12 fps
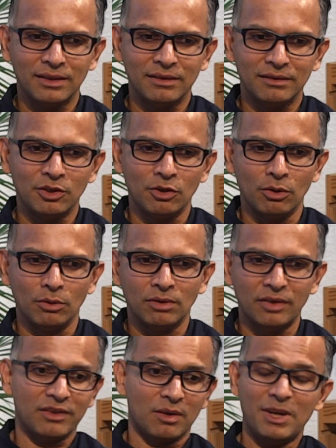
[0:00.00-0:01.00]
you know,
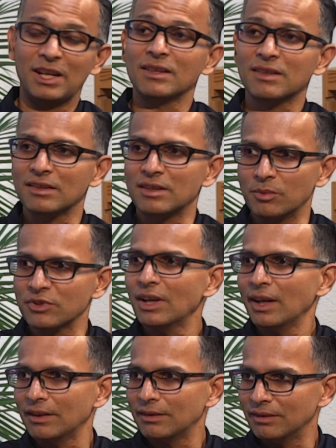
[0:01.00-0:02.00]
of the remaining
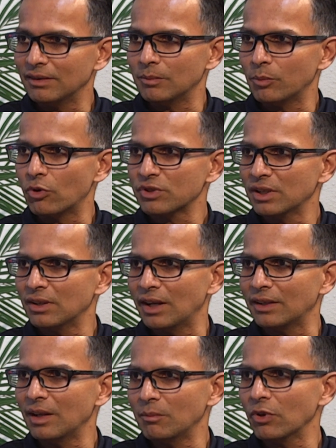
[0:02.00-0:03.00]
60%, the portion that
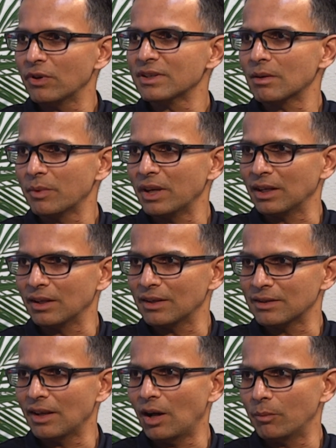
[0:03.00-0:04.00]
employees are paying
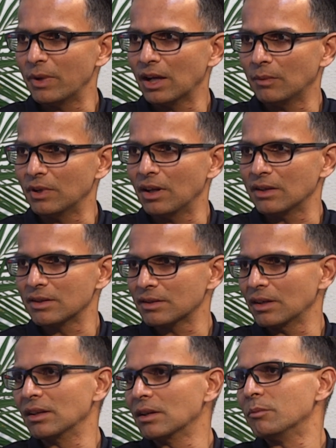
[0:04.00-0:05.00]
has now become the largest
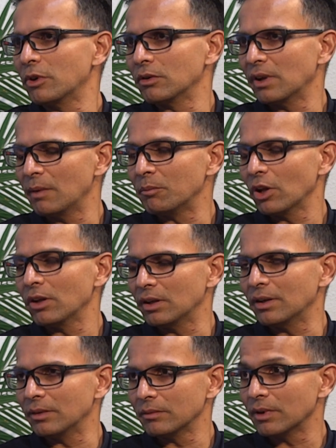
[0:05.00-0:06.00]
single component
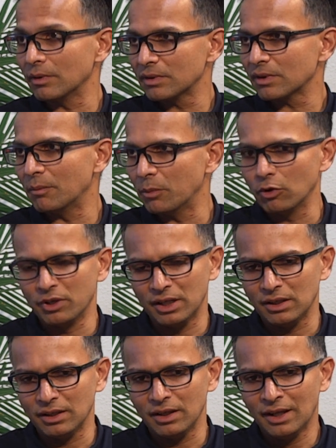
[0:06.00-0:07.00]
component
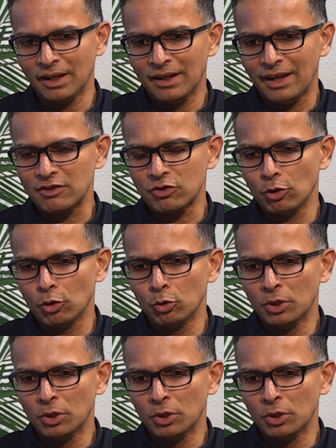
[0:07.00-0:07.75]
in the. And so